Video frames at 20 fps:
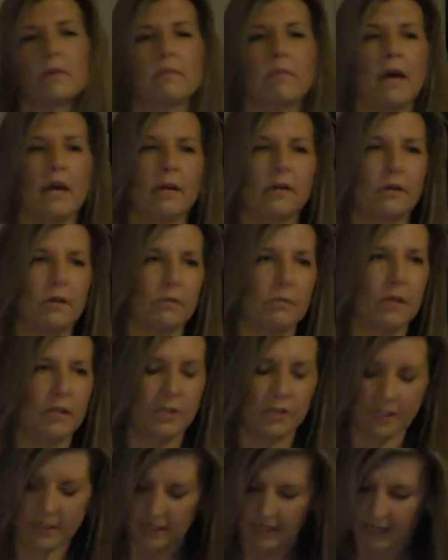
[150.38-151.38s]
medical
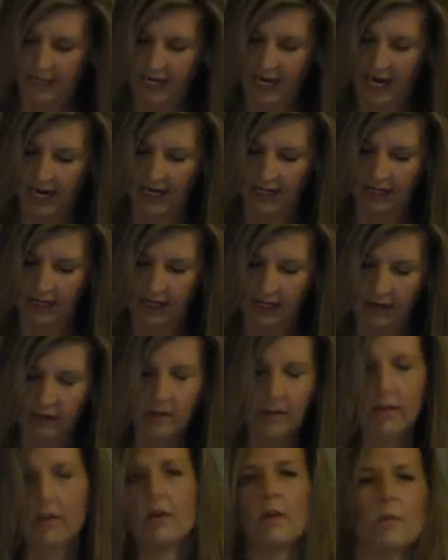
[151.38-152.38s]
missions in Haiti
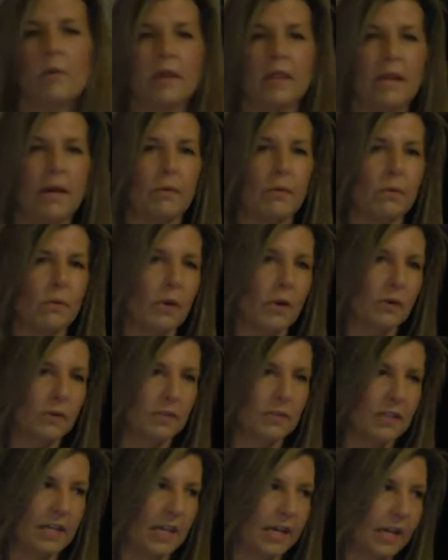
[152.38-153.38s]
when they were
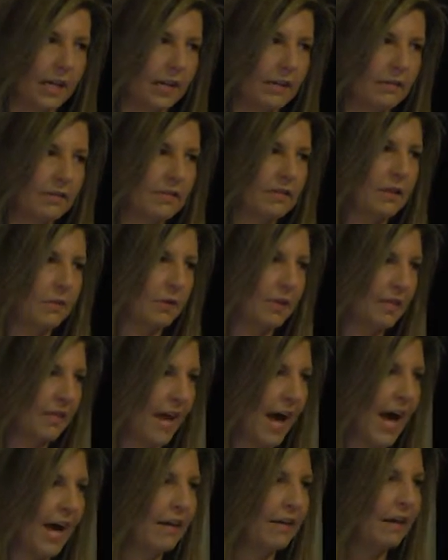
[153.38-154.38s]
most needed. So, with
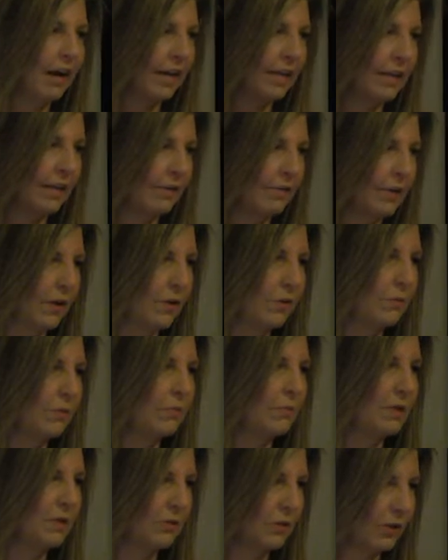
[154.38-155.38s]
that, I give you
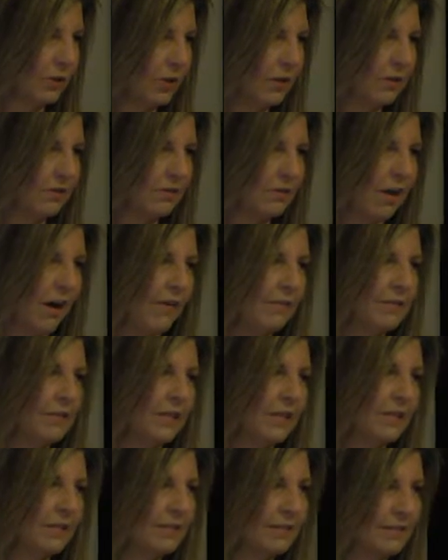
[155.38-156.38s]
Mr. Curtis
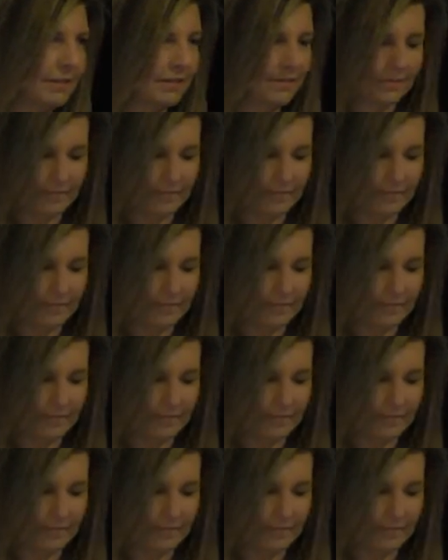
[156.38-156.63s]
Loftis.